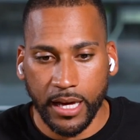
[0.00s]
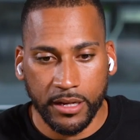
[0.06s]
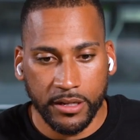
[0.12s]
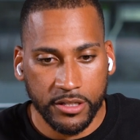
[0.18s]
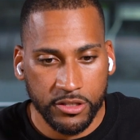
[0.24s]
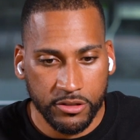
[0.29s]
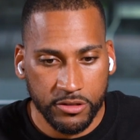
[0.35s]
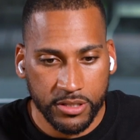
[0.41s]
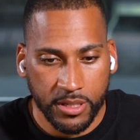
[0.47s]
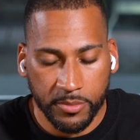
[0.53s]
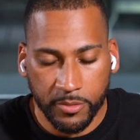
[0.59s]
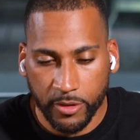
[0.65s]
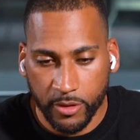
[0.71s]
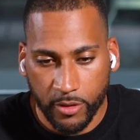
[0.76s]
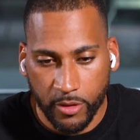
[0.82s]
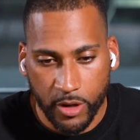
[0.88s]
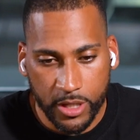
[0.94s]
how did you stumble
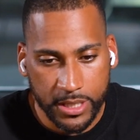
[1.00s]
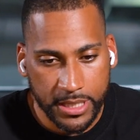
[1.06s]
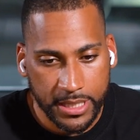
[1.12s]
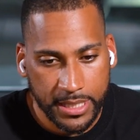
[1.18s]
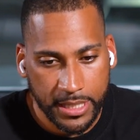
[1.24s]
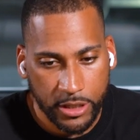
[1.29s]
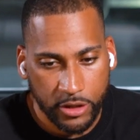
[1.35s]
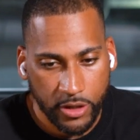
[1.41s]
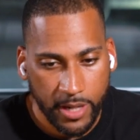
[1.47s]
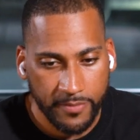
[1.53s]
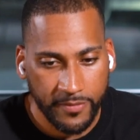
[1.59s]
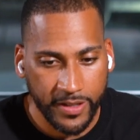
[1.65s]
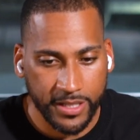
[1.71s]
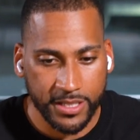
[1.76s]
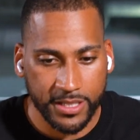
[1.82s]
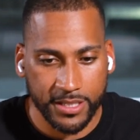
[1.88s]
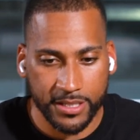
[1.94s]
across
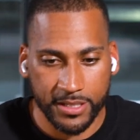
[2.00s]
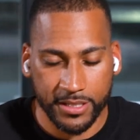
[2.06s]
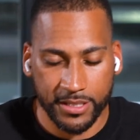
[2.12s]
Tribevest?